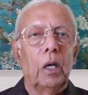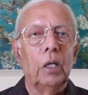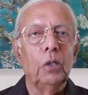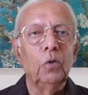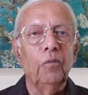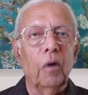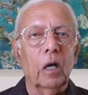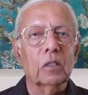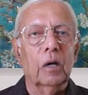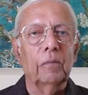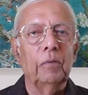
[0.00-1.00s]
Hindu
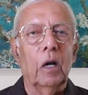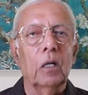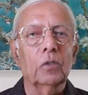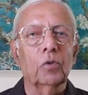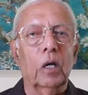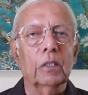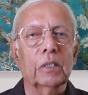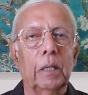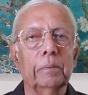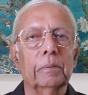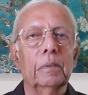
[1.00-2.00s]
philosophy also
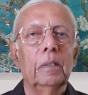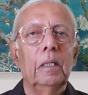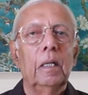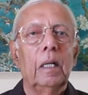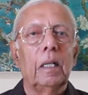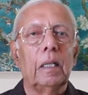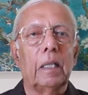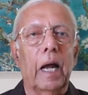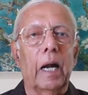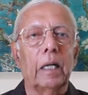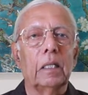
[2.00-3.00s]
accepts
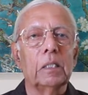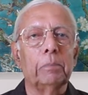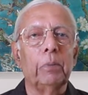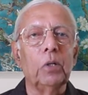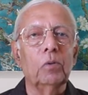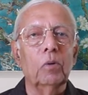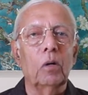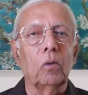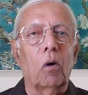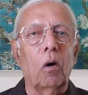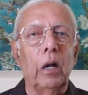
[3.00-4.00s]
that the spiritual
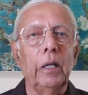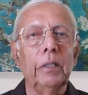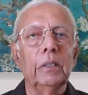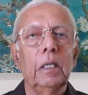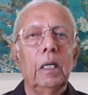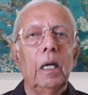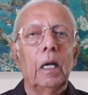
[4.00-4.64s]
knowledge